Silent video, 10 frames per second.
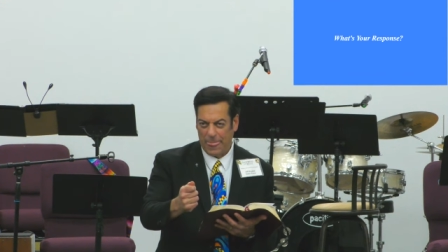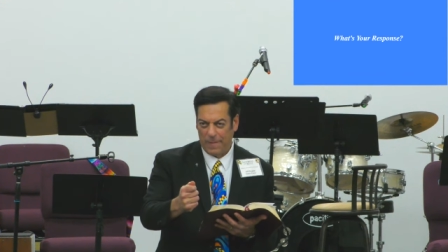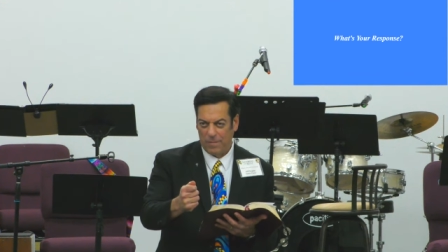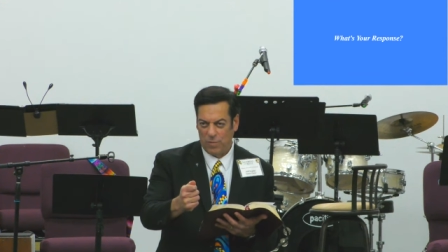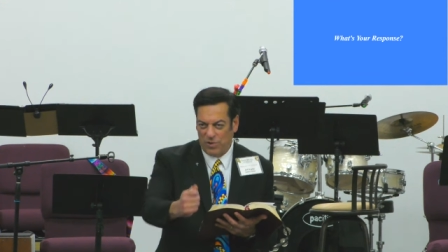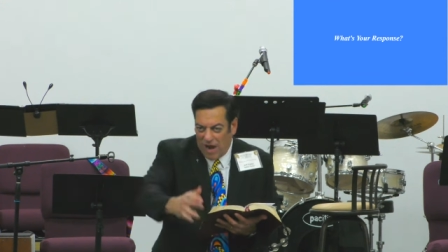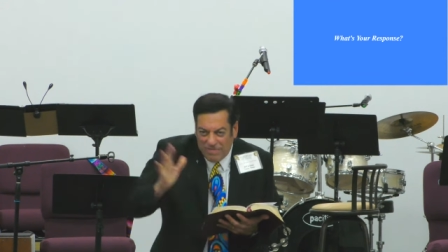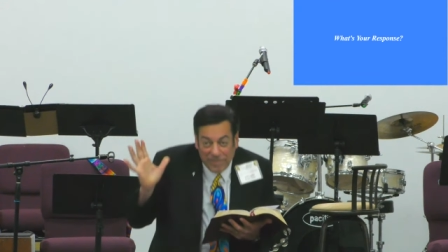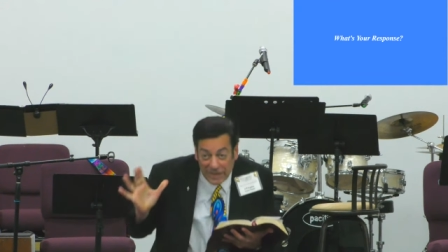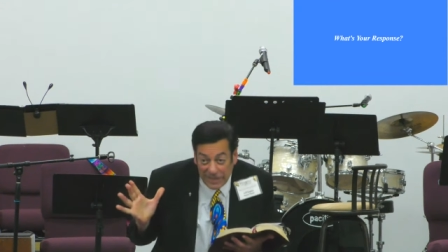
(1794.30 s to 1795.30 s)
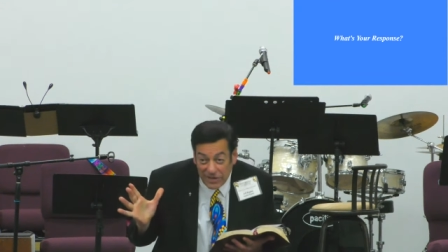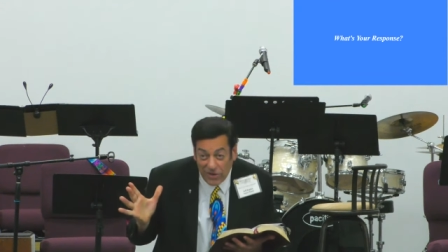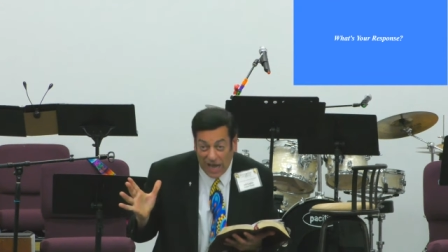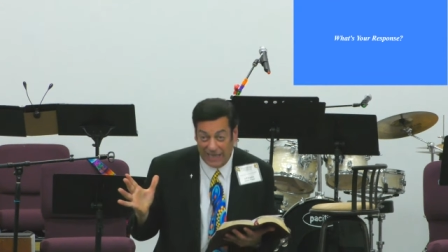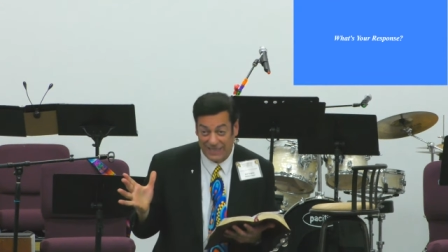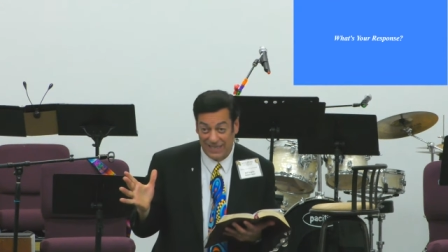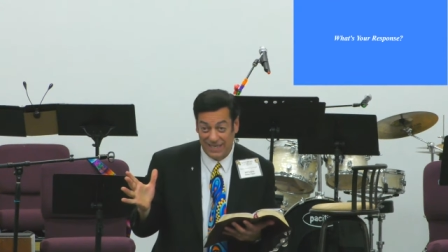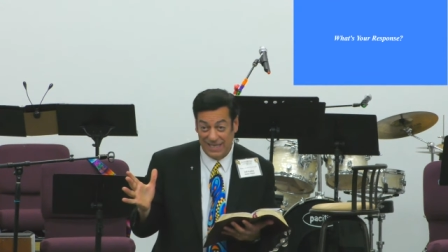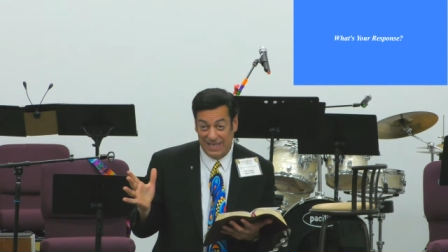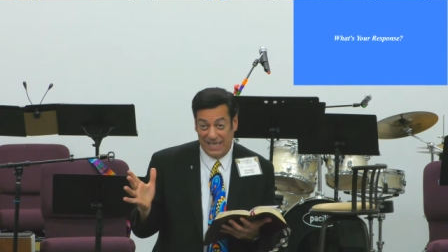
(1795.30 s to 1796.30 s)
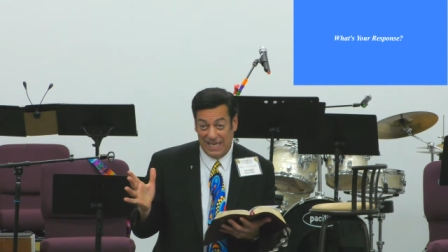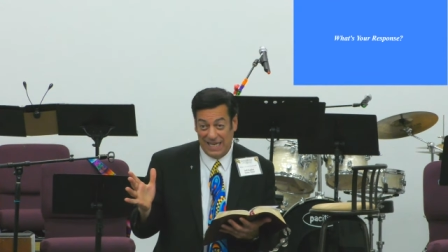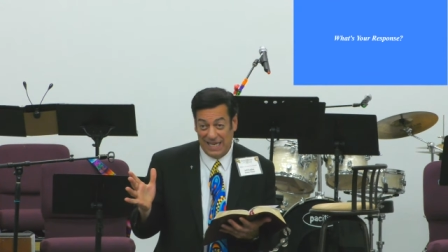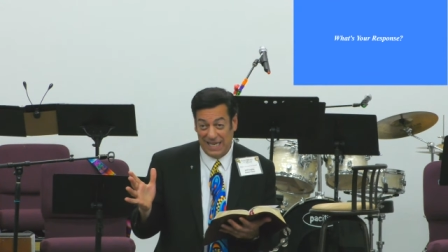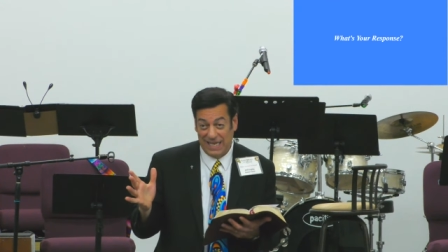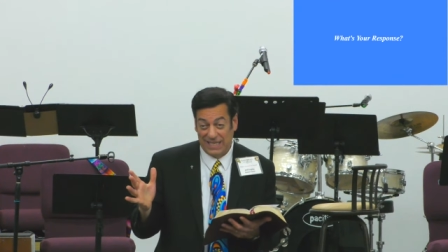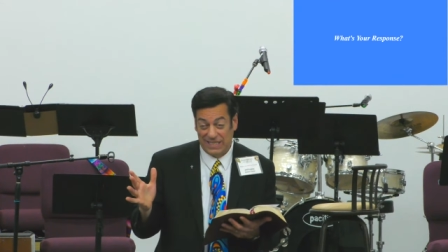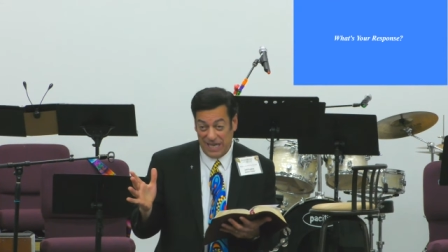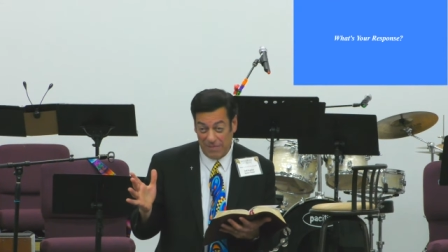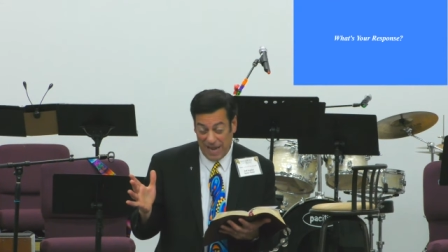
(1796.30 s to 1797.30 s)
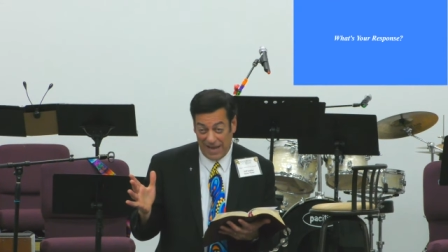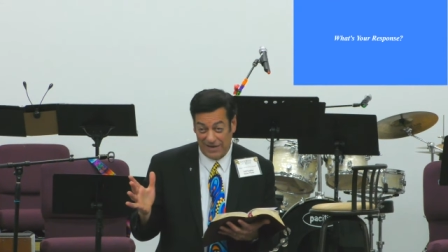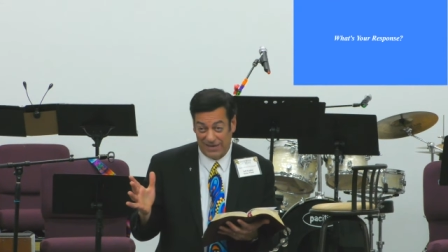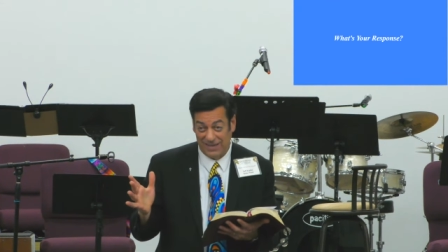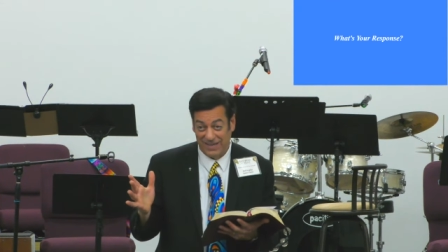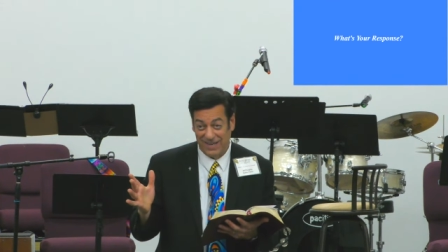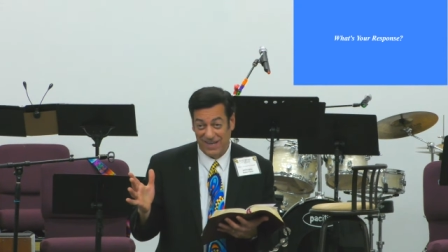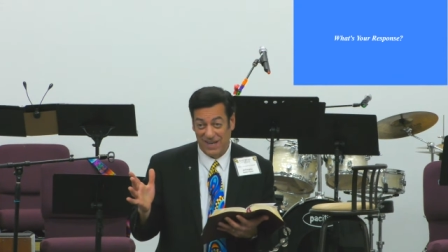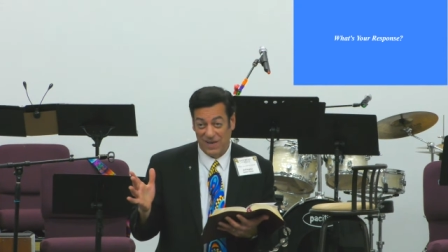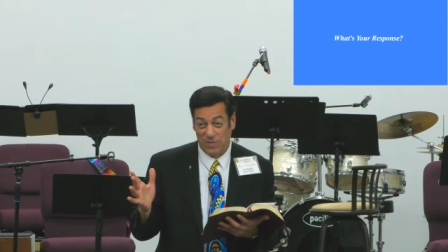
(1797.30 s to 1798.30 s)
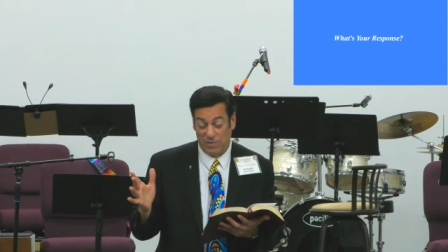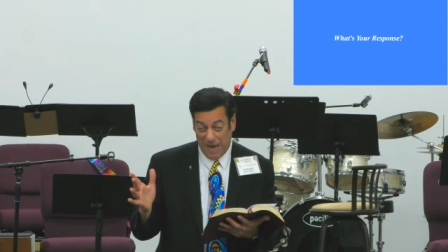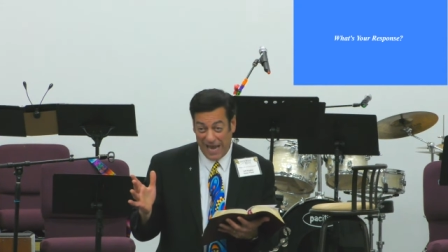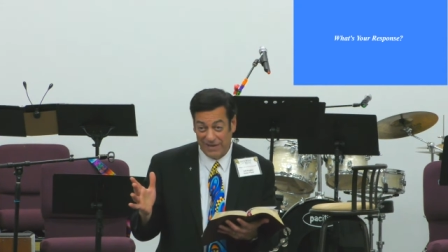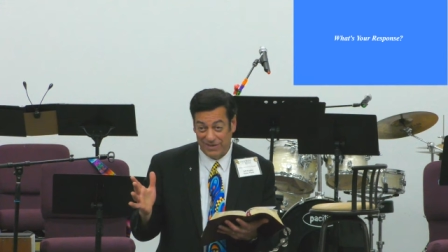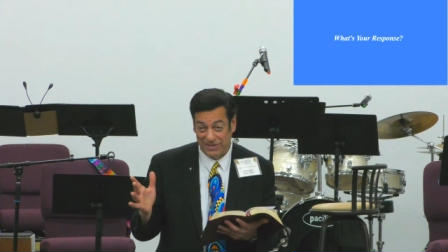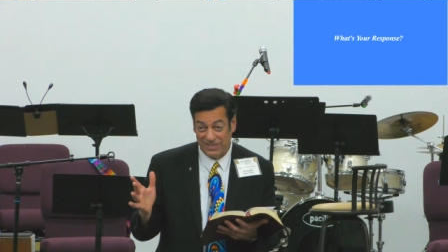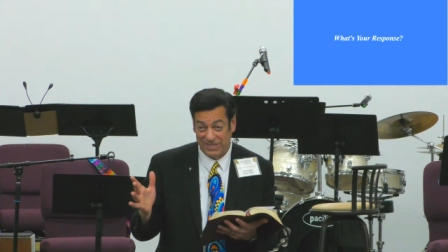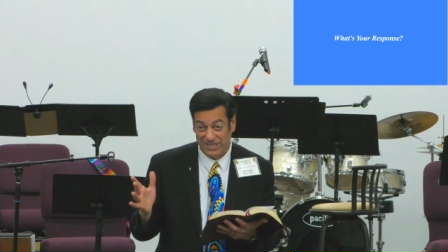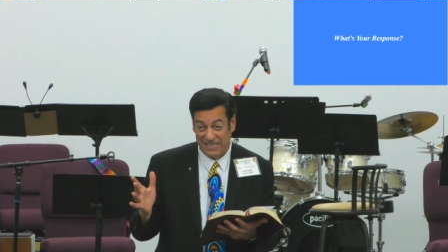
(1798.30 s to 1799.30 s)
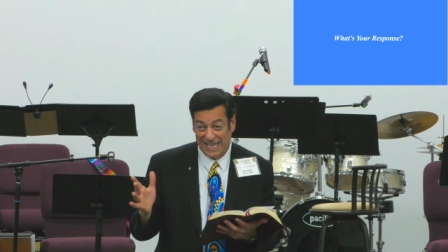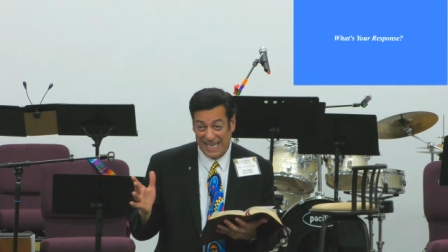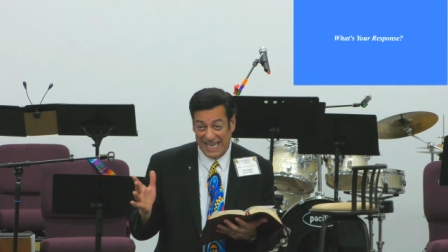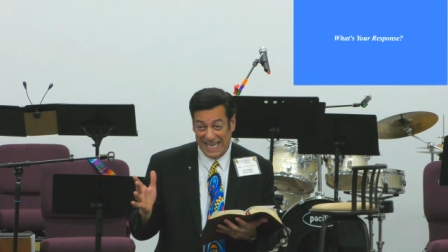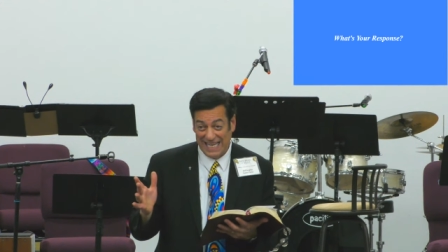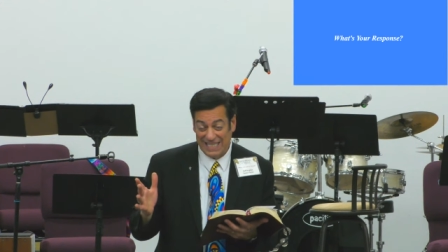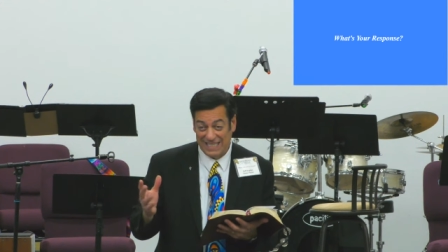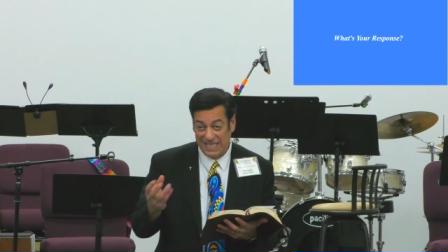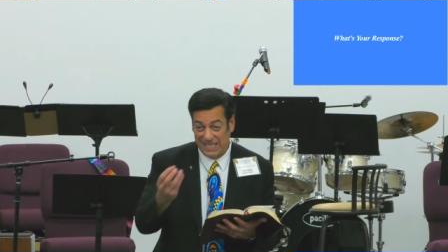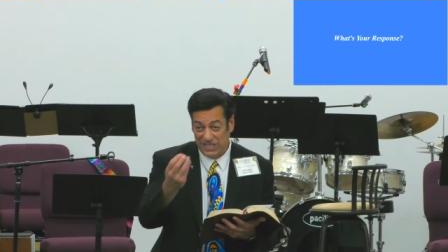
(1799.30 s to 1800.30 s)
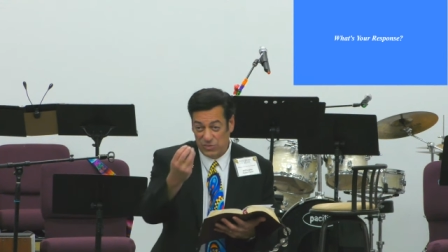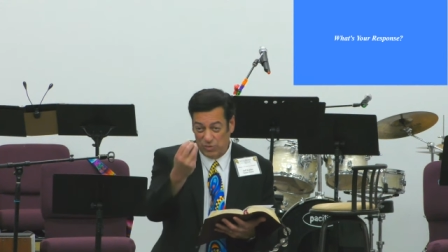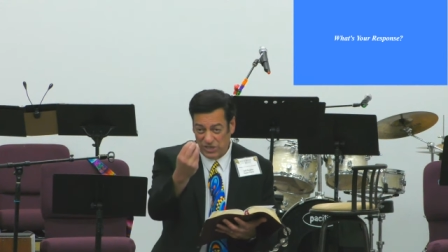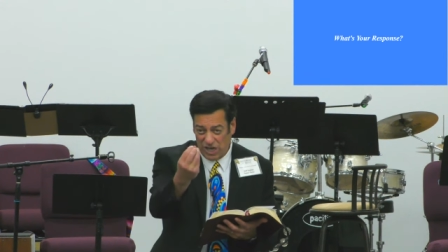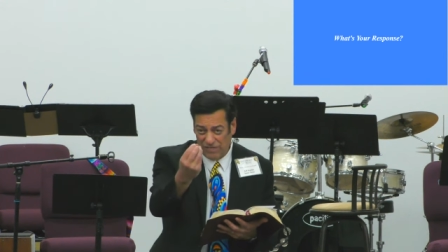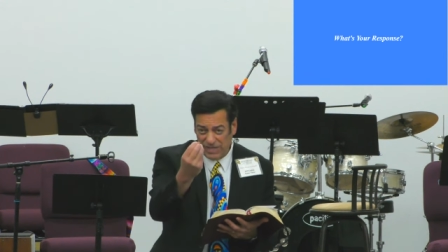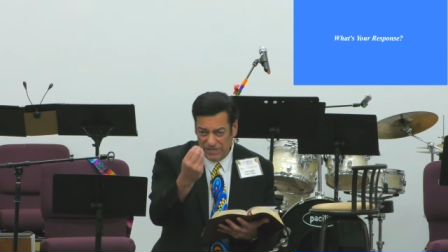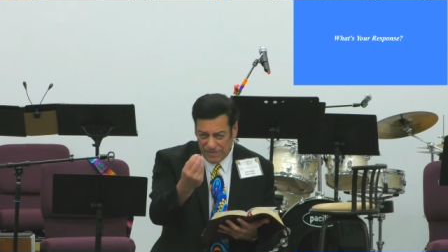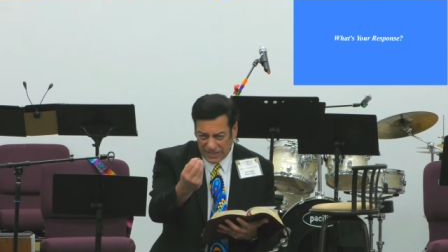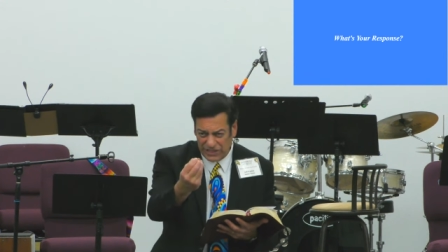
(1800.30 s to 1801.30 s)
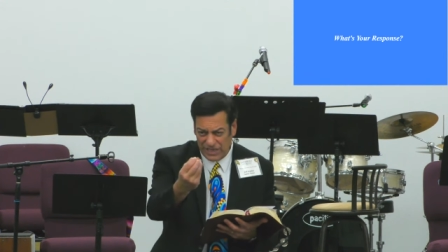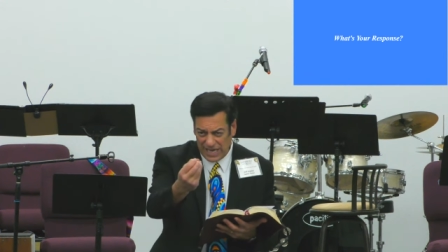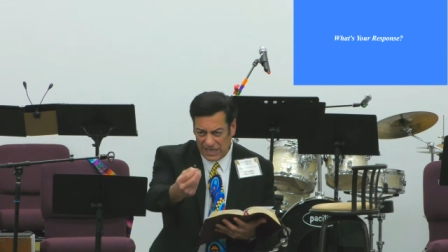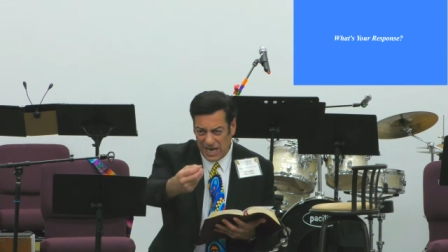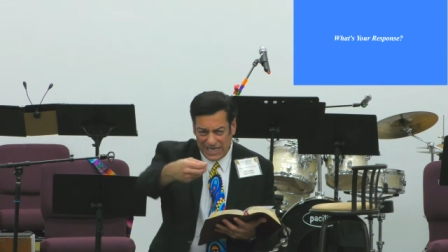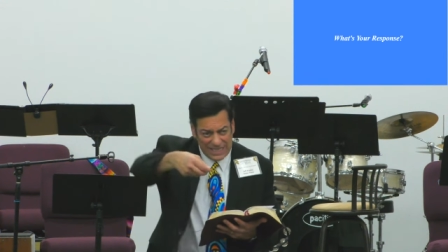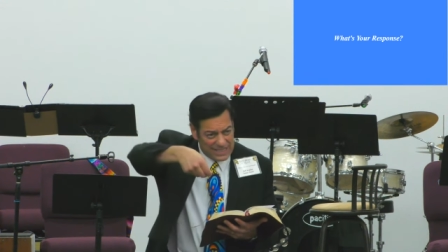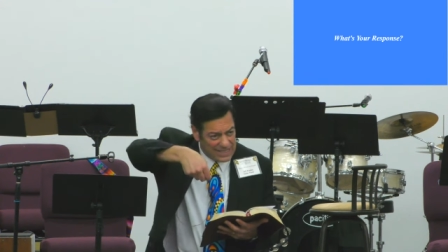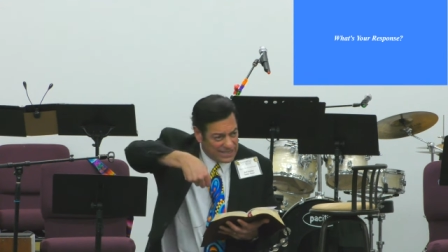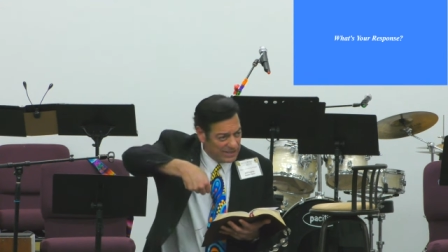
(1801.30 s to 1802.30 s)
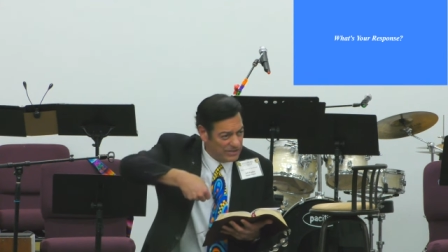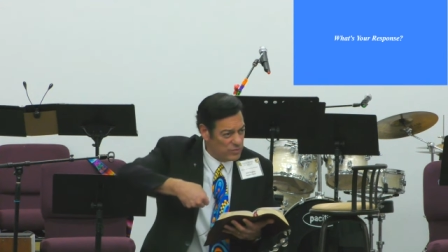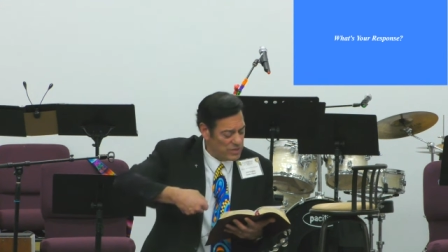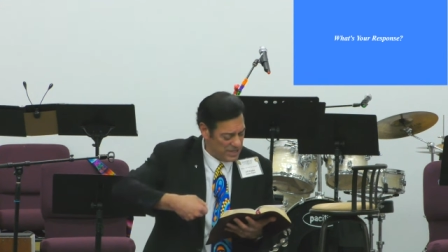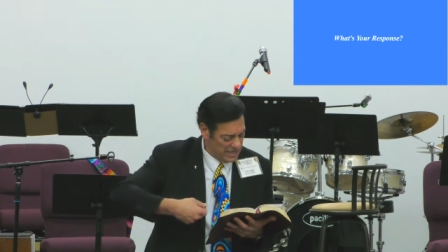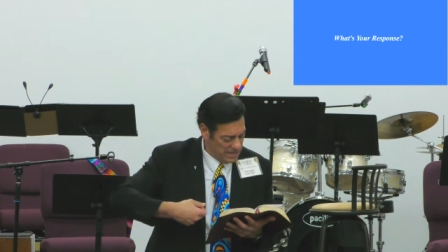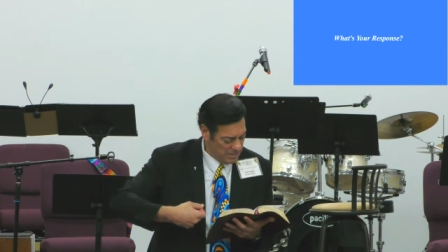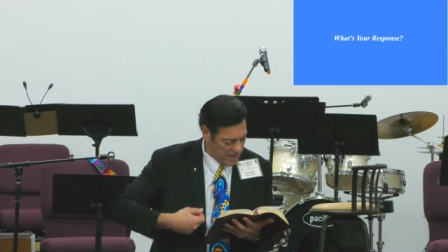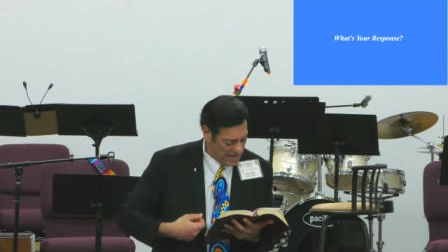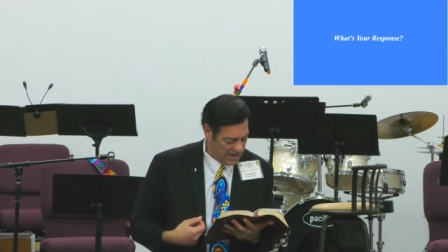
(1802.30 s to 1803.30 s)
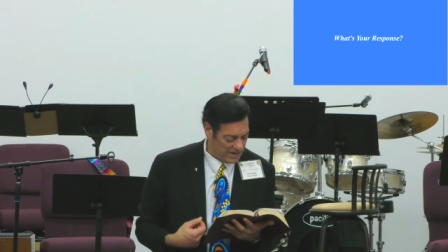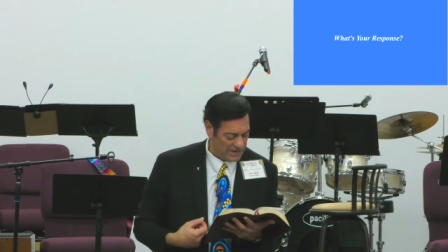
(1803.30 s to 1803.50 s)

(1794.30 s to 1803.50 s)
Whether I feel it or not does not matter. What matters is this resolved conviction that God has instilled within my heart.